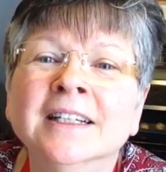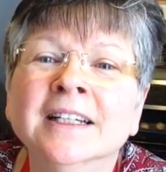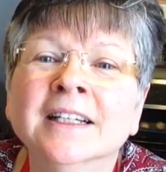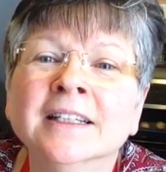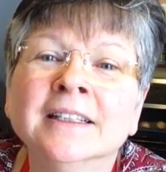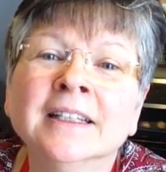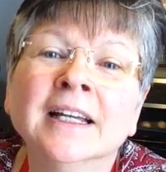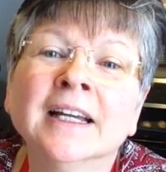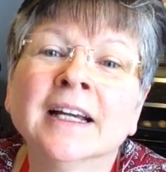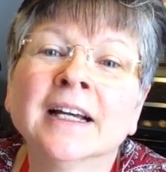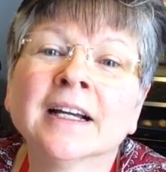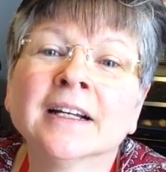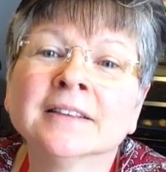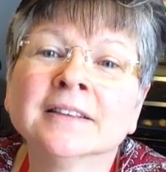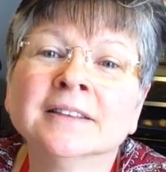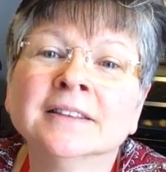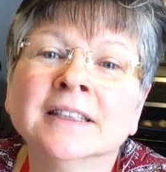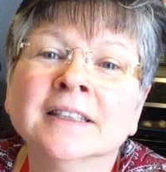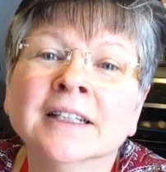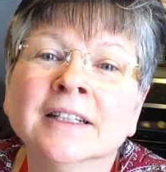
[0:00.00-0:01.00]
Yeah,
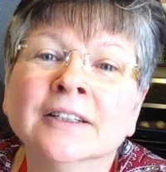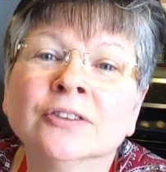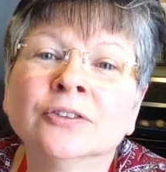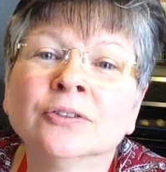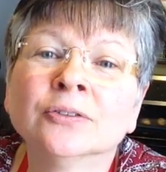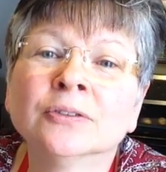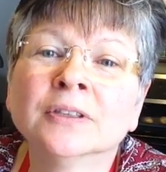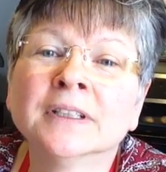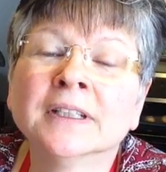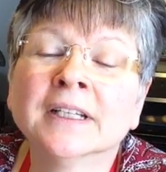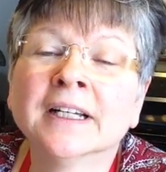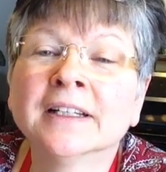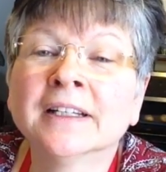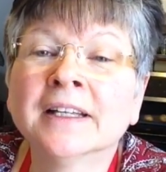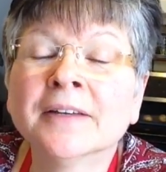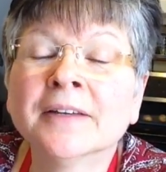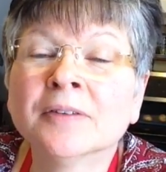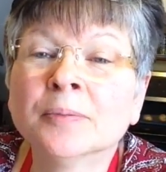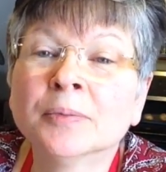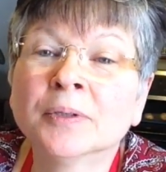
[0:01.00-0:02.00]
Julia, you
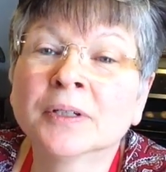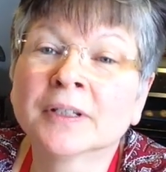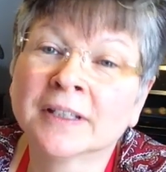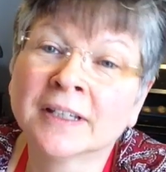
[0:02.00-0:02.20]
have the book.